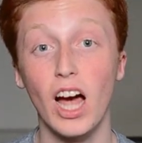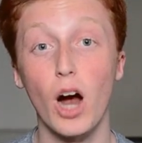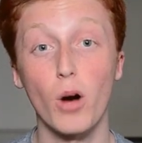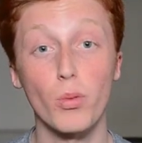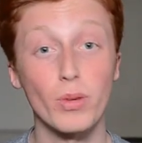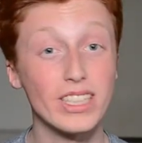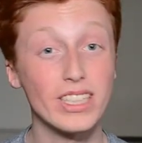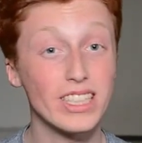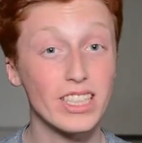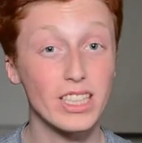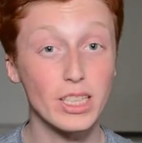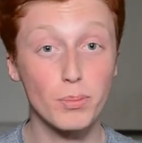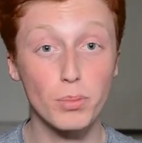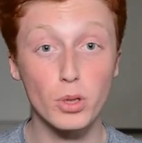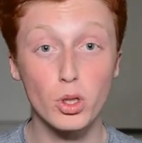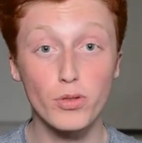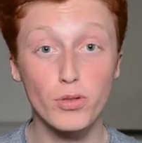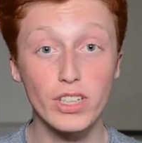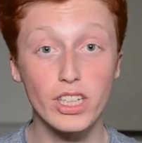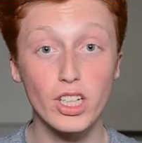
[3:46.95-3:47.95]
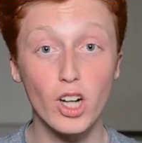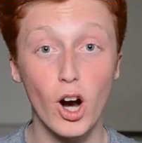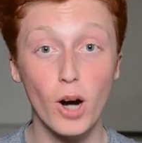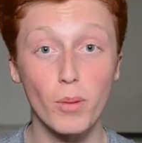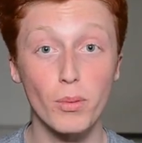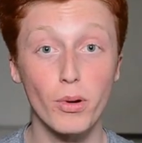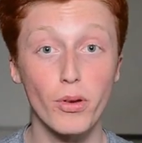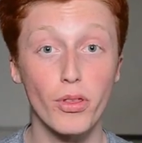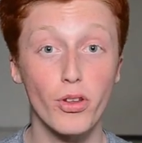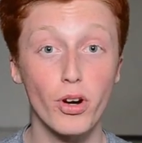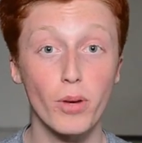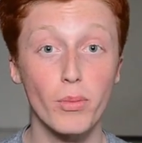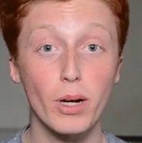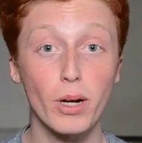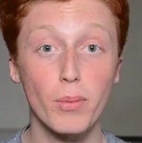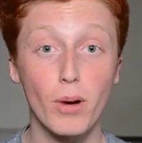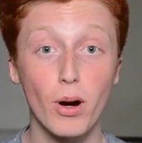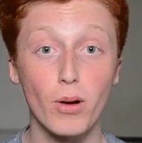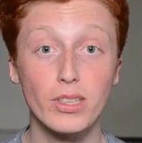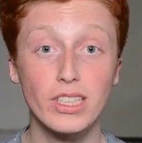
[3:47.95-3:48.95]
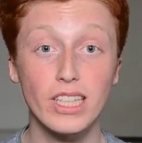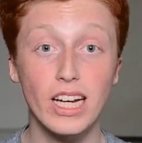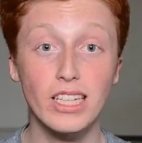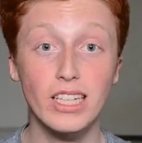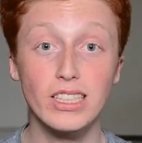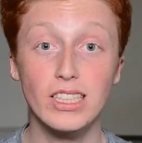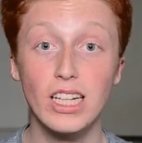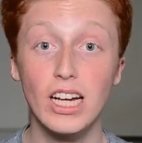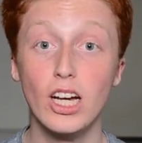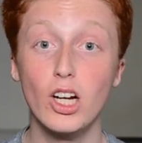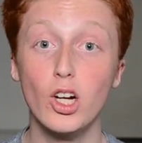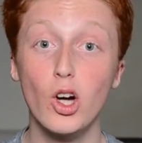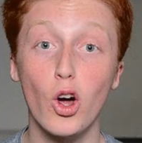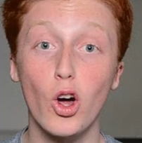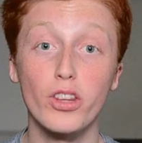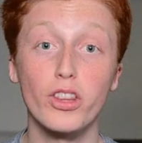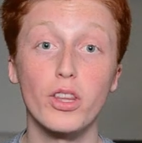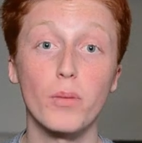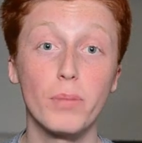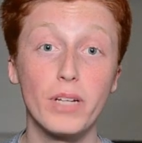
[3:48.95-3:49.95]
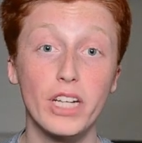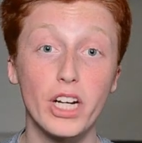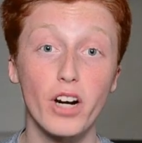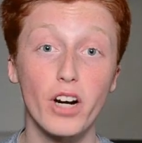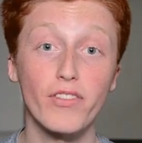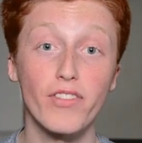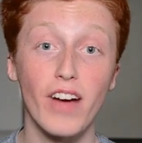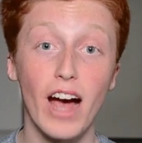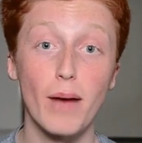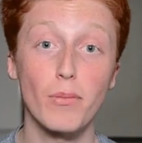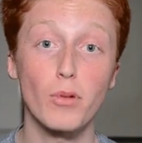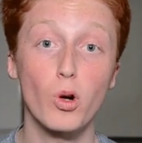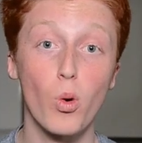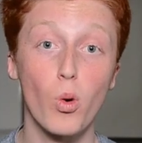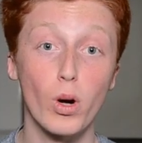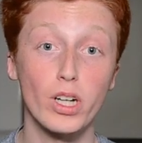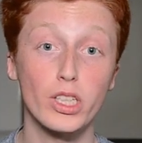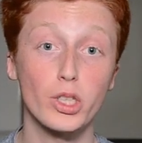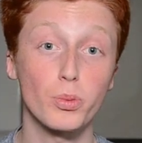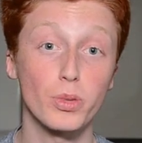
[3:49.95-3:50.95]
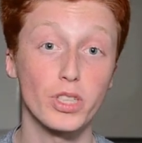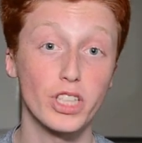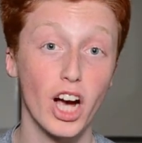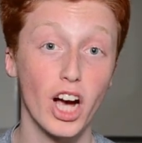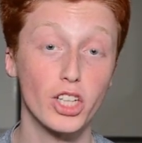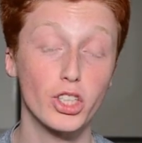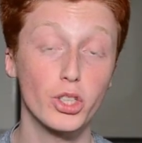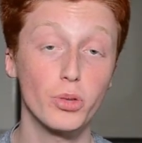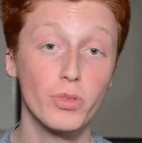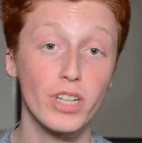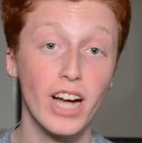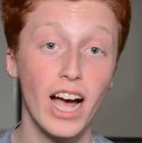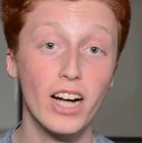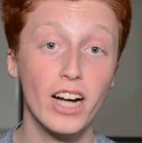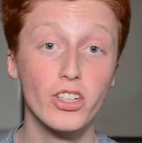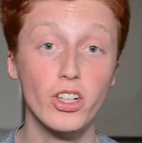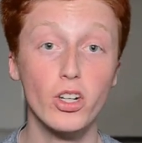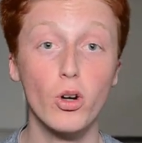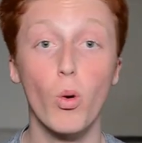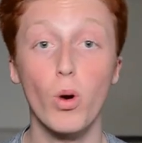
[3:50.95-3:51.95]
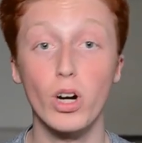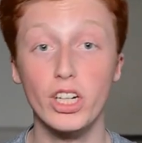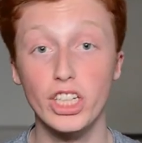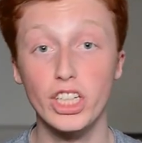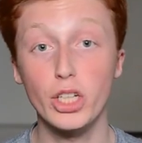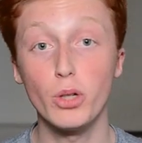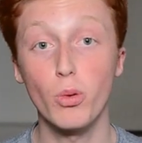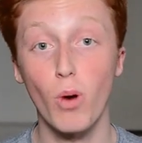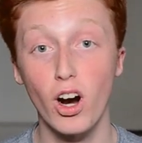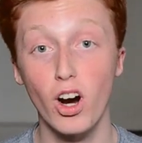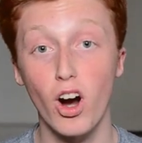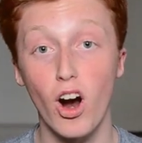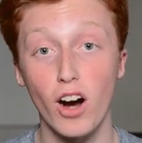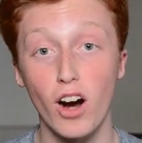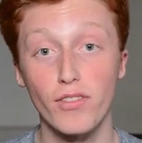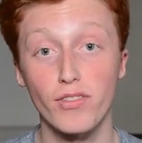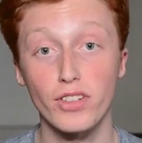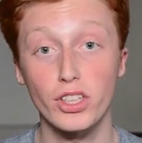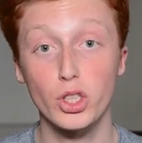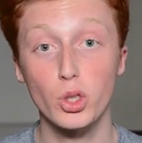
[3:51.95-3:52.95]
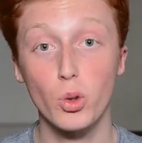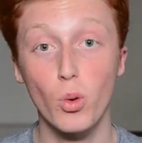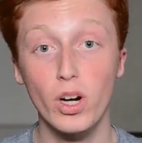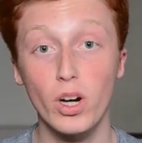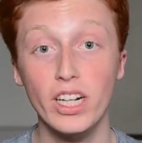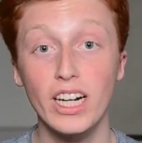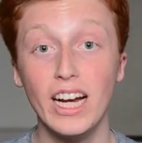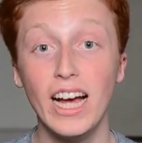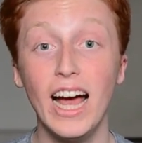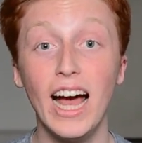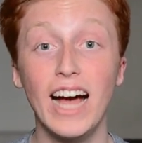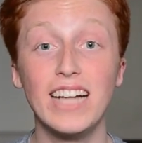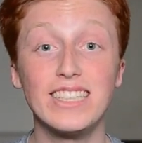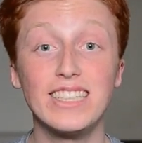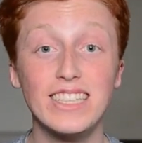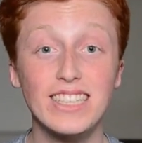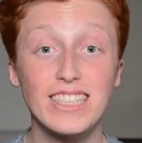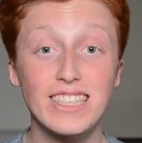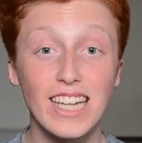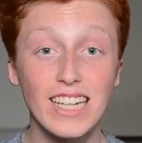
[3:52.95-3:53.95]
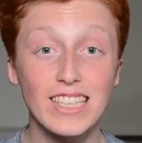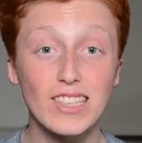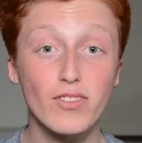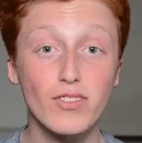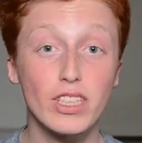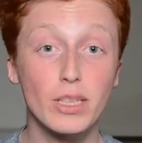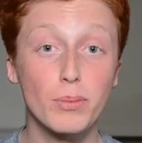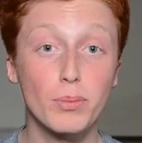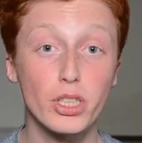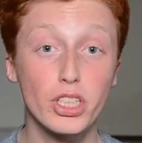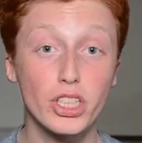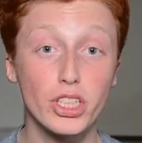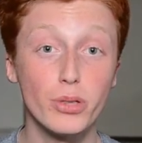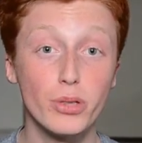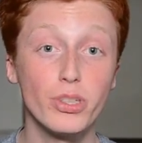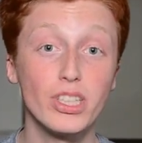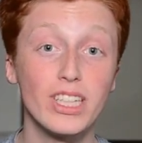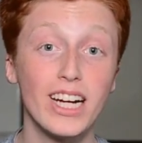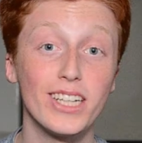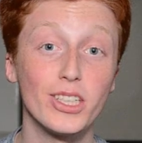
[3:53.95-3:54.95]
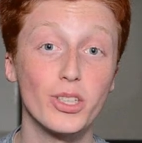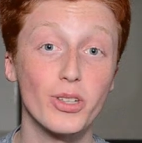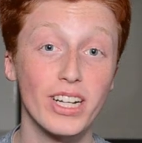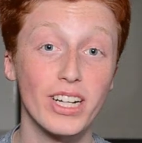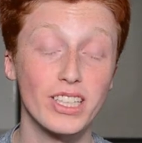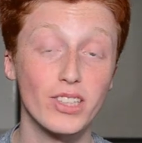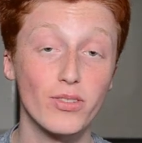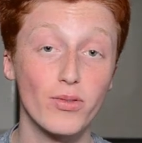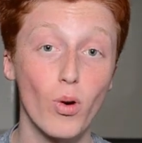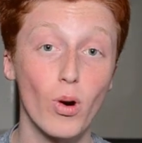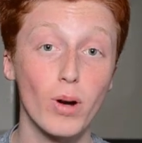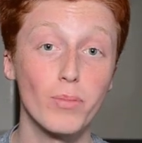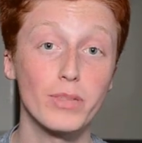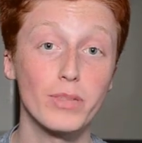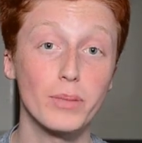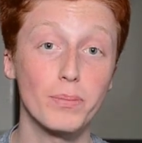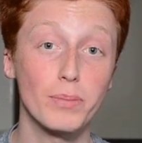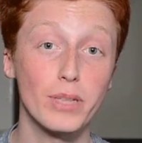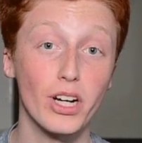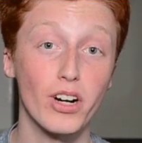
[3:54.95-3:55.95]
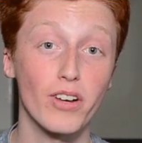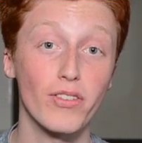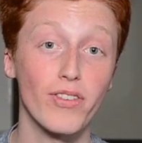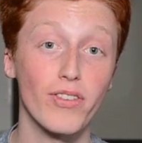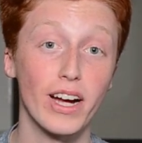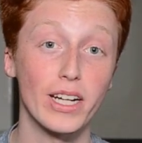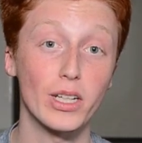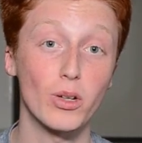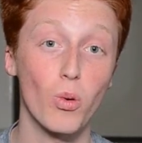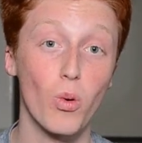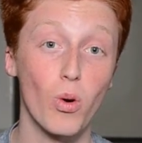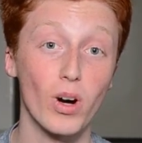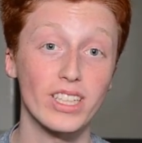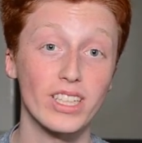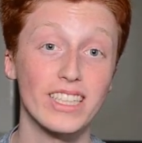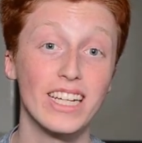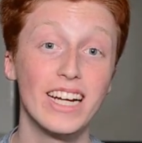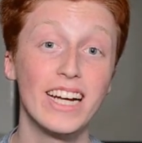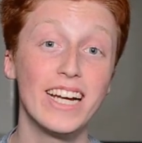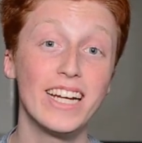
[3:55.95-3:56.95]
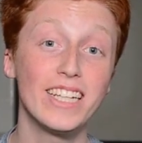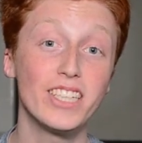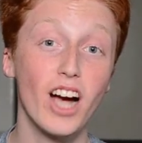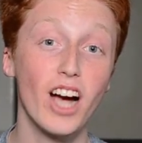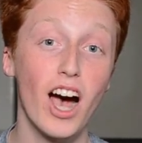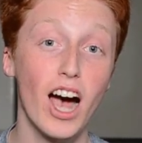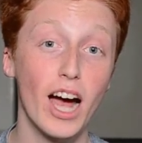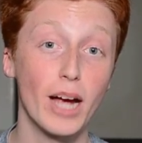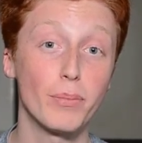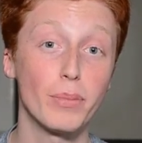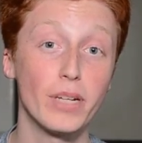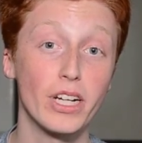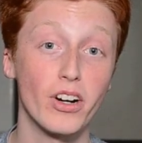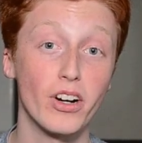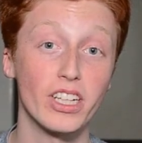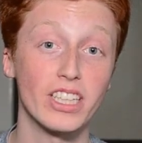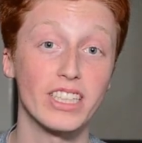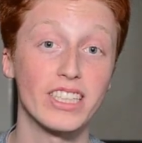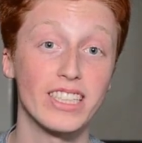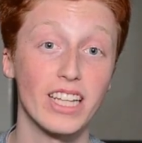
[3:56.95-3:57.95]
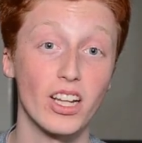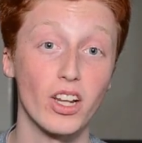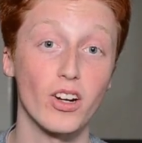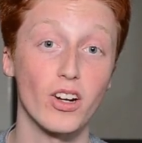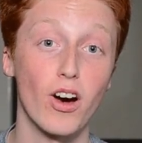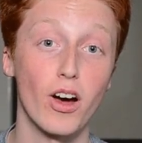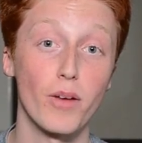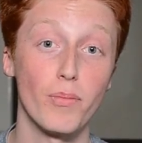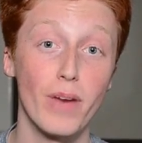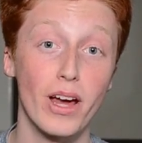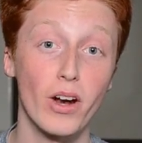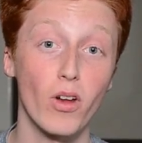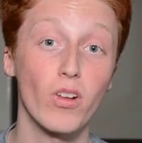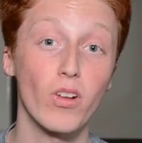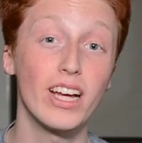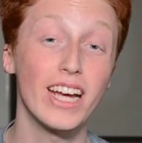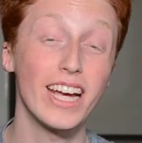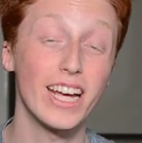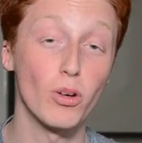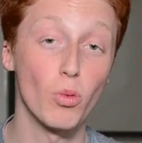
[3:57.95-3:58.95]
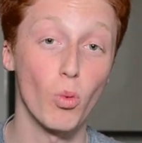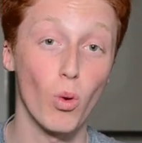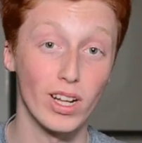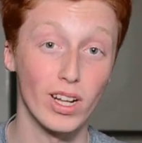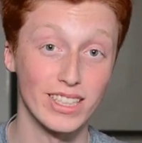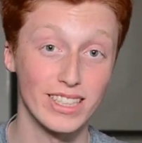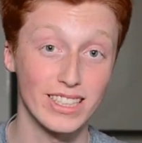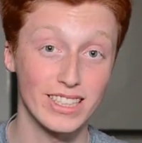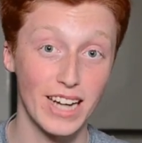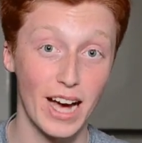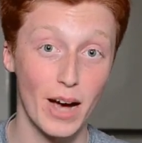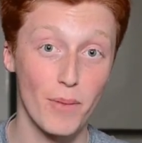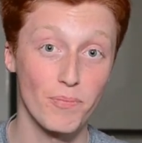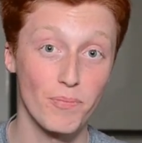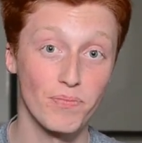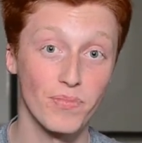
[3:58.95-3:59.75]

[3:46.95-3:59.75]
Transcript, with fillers: a recently proven carbothermic process called the PureVap Quartz Reduction Reactor, or QRR for short, has successfully produced and transformed purified quartz into high purity silicon metal in one step.